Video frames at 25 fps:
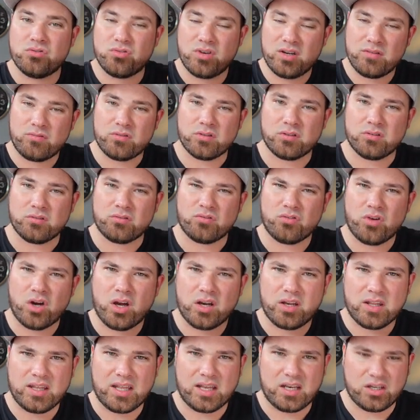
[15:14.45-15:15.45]
driven
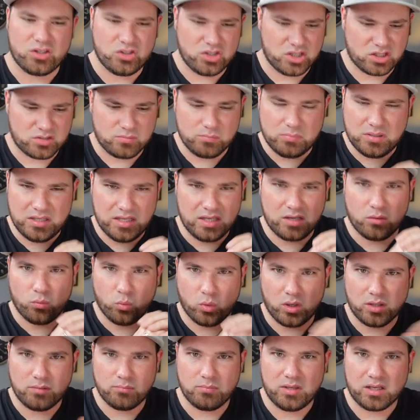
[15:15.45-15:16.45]
rather than just being
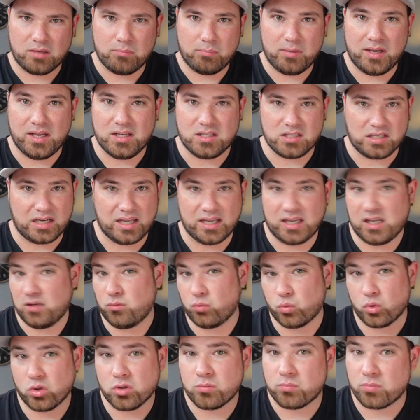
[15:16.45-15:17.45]
one big page like
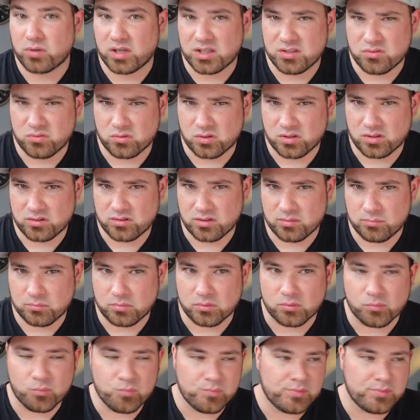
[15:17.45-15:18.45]
in WordPress, for example.